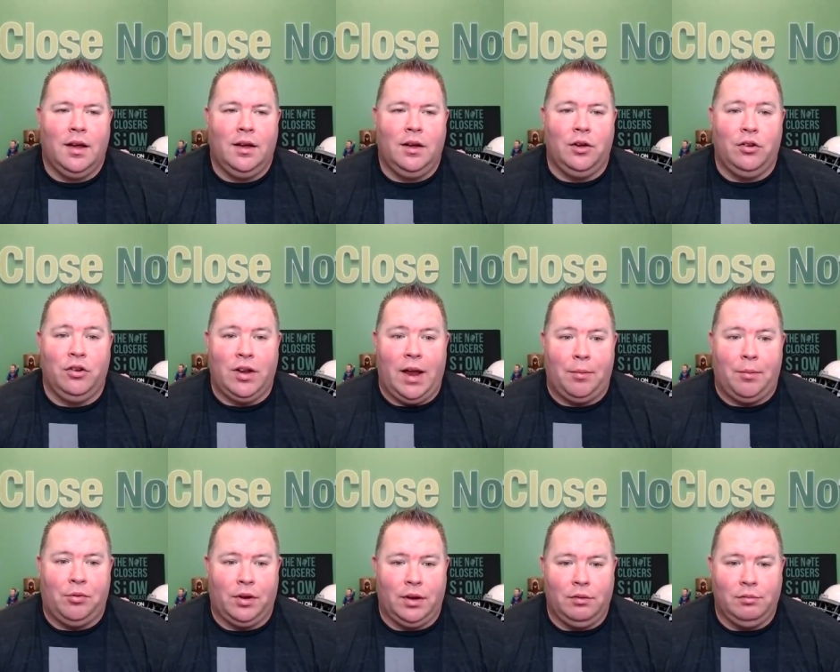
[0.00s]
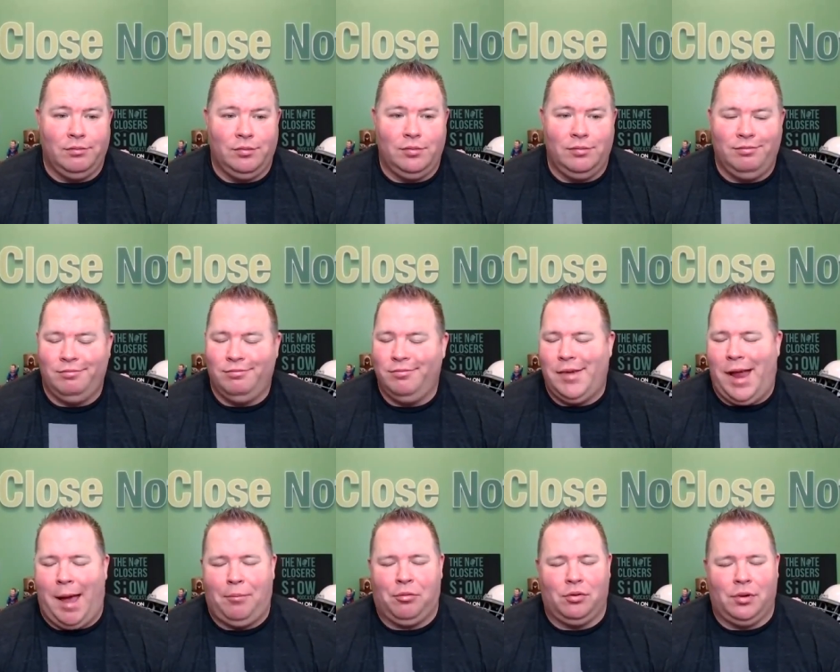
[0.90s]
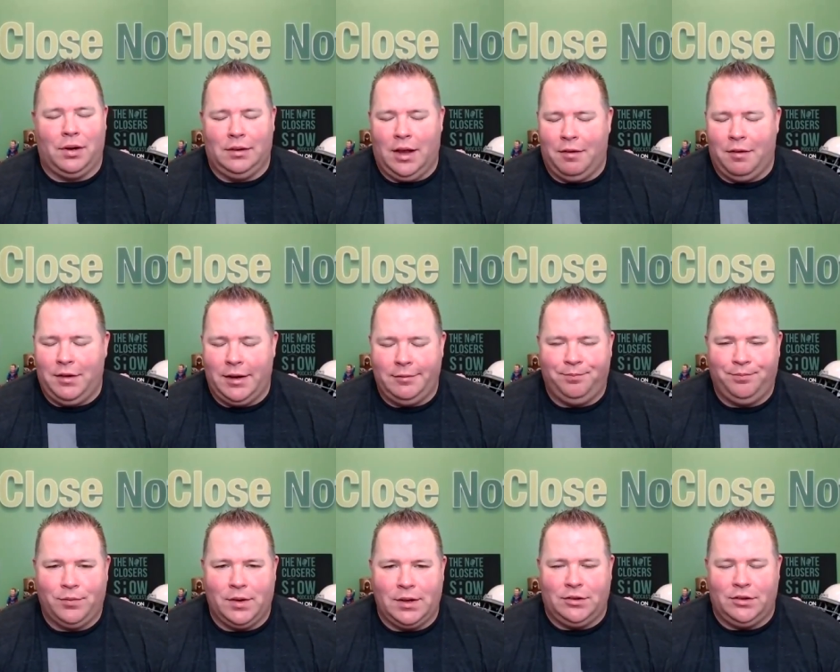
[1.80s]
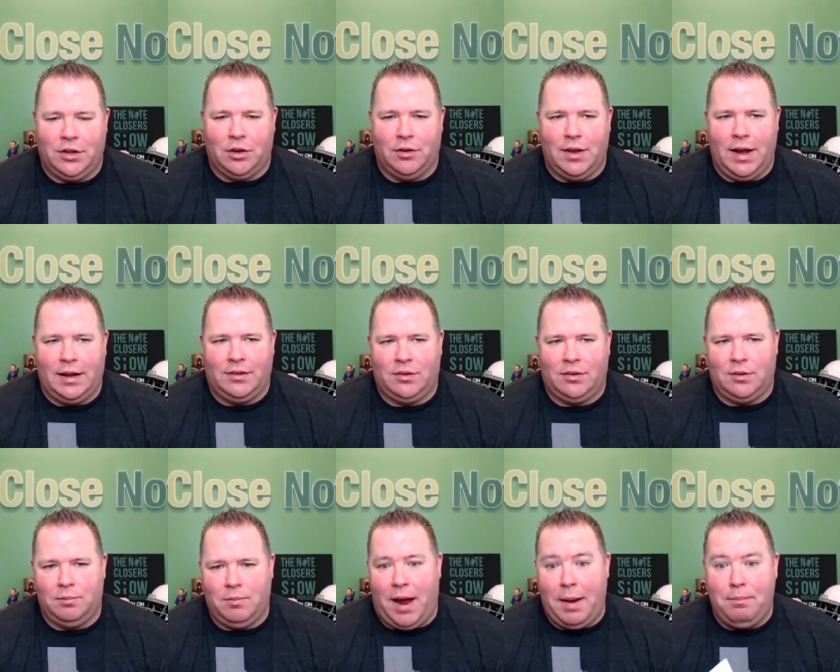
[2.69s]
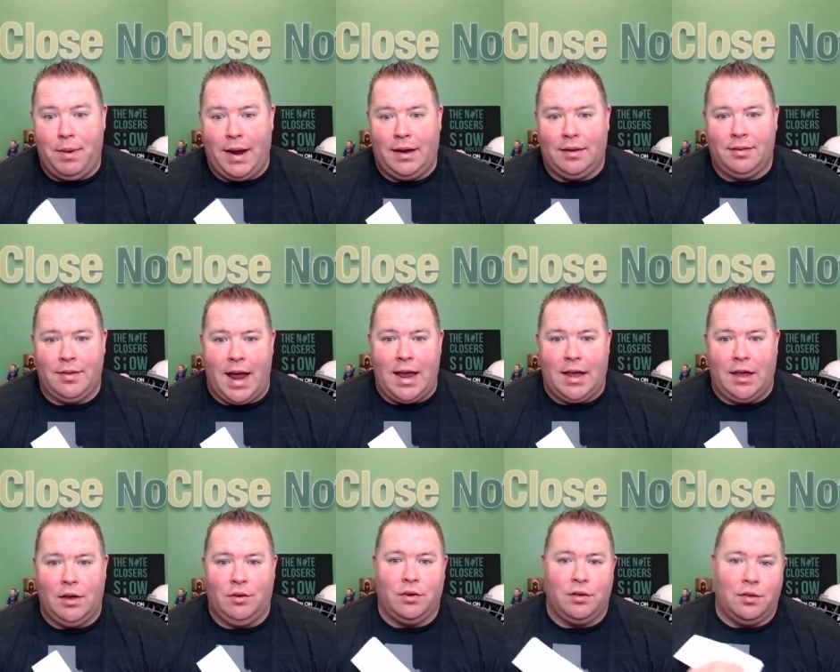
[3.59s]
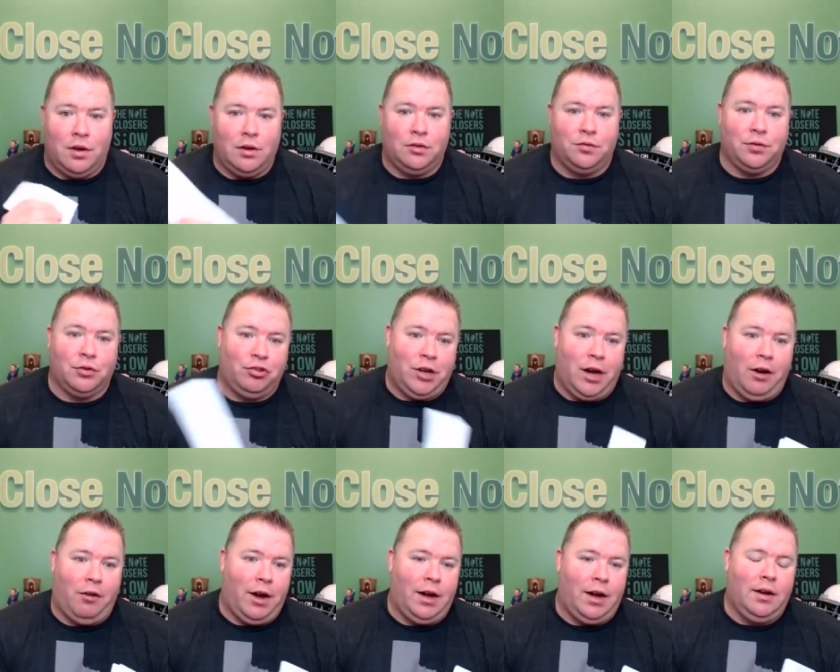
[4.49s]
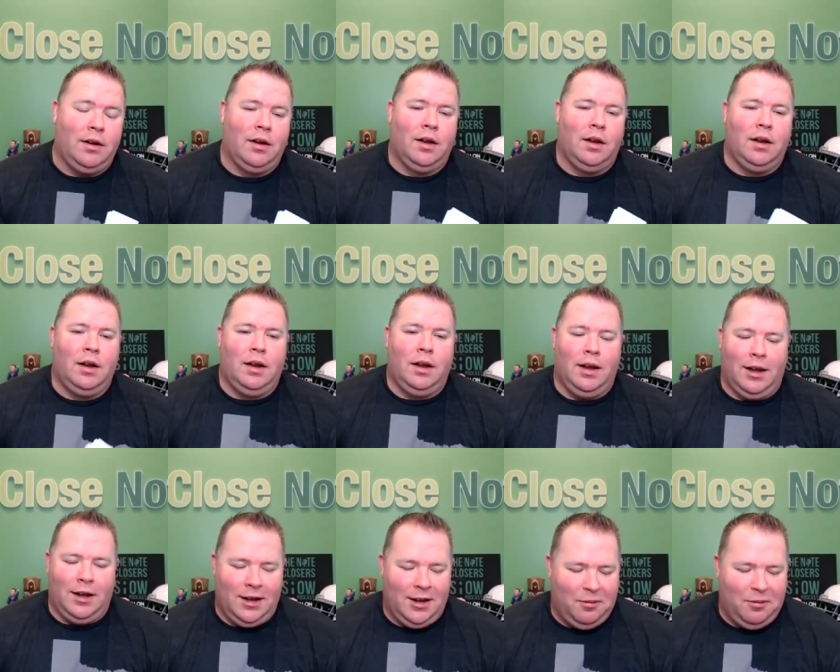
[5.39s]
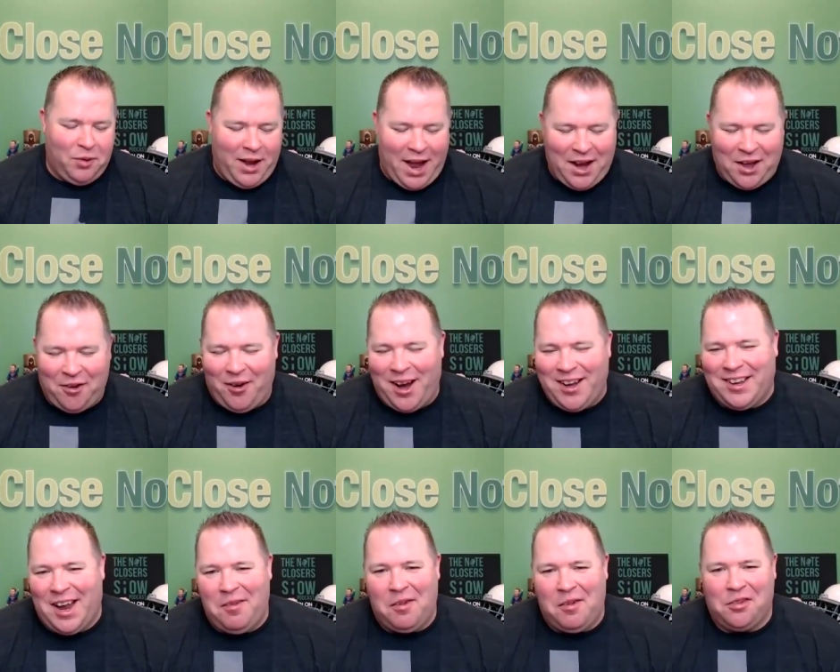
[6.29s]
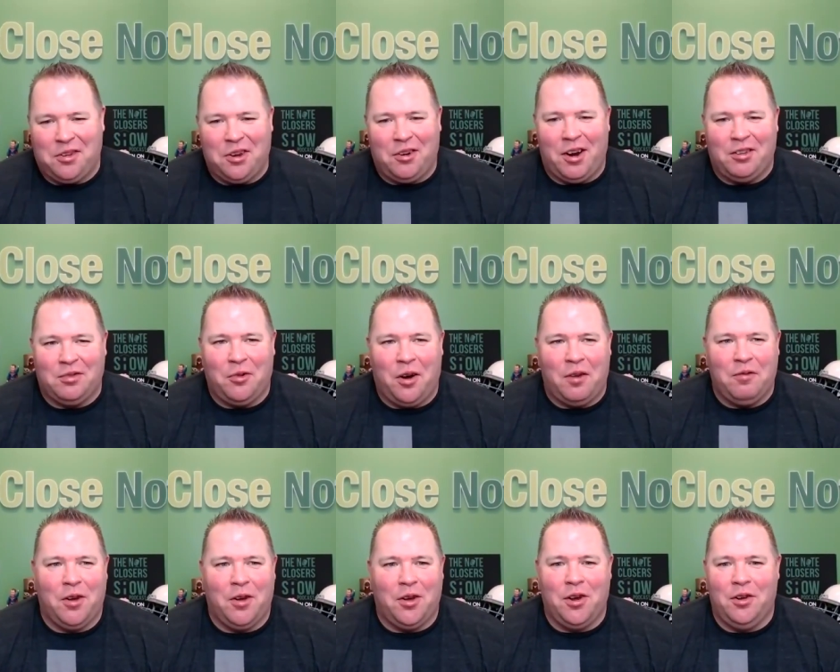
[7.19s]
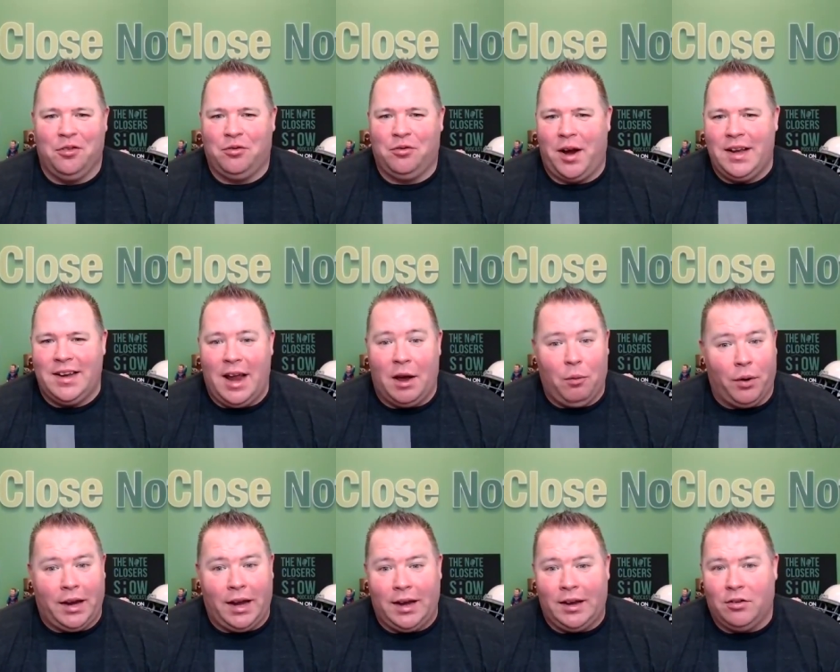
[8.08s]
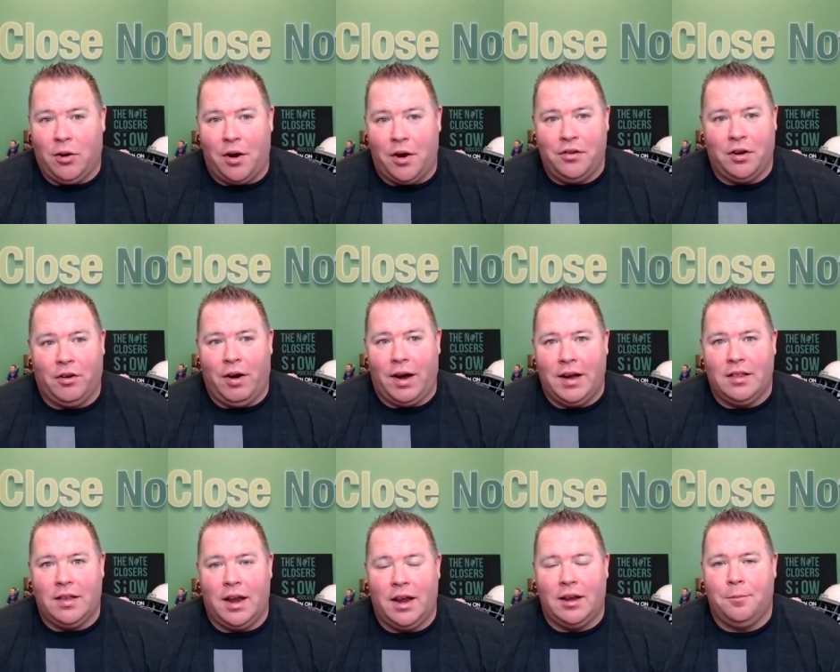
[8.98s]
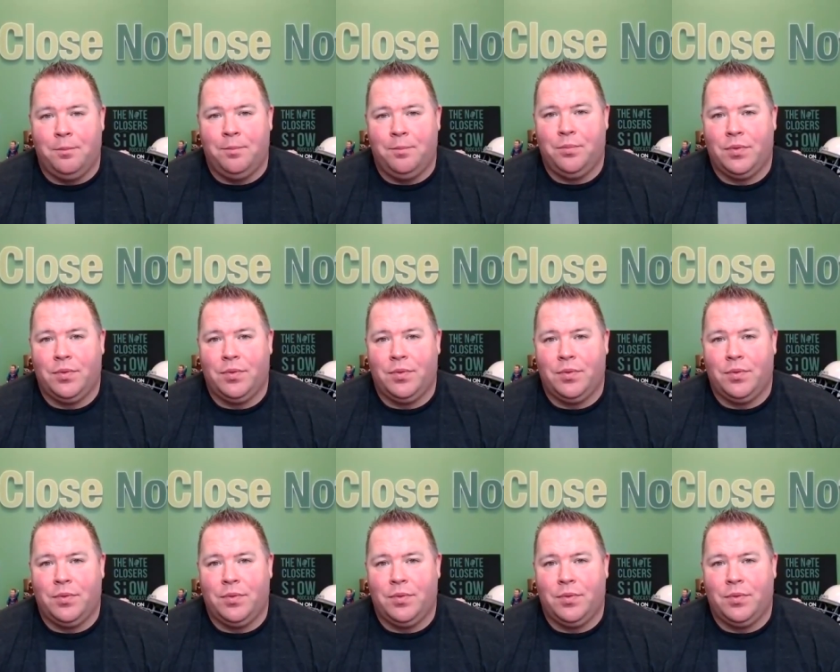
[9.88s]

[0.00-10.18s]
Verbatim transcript: who just absolutely absolutely loved it. And so that's my big thank you to those for sharing. Um, we had a great time. I Obviously, great some great photos. Great networking is always a great thing.